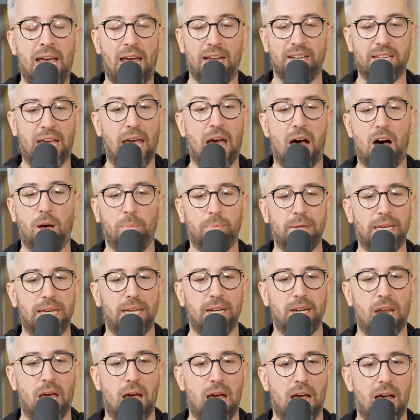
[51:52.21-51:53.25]
And yeah, I'll be
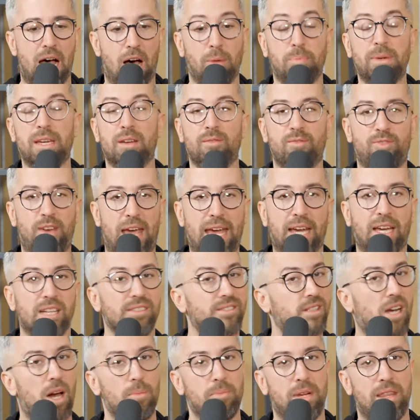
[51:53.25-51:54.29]
in uh, I'll be in
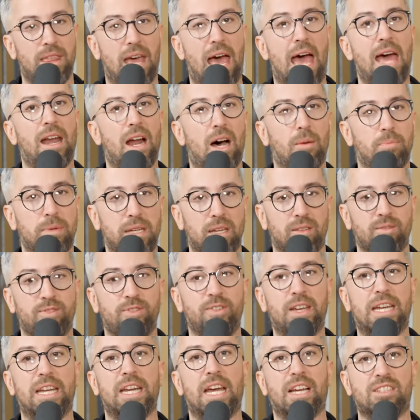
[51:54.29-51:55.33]
Vegas. Come to that. I'll be in
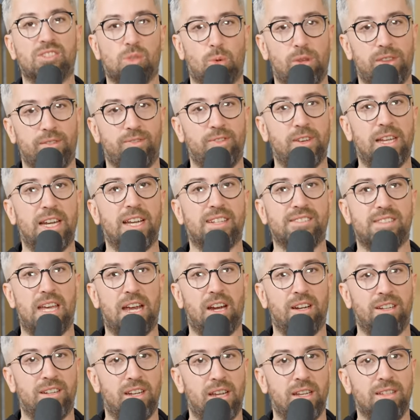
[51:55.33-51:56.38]
Phoenix or the Phoenix
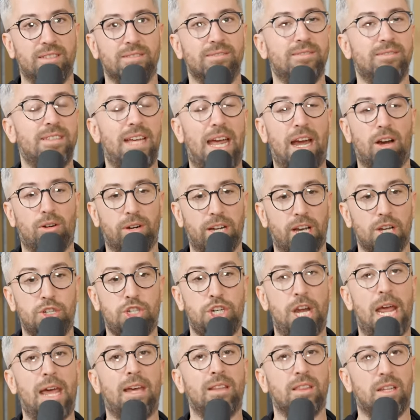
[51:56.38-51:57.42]
uh, area.
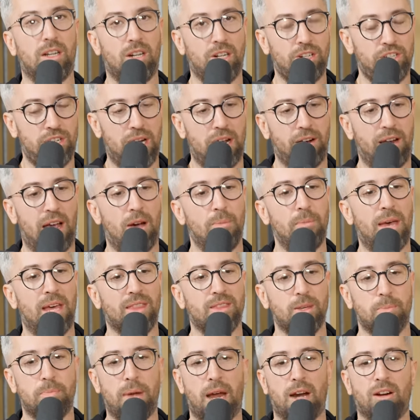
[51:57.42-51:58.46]
Chandler, shout out
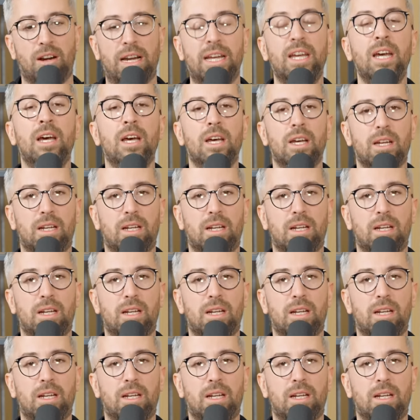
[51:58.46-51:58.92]
Matthew Perry.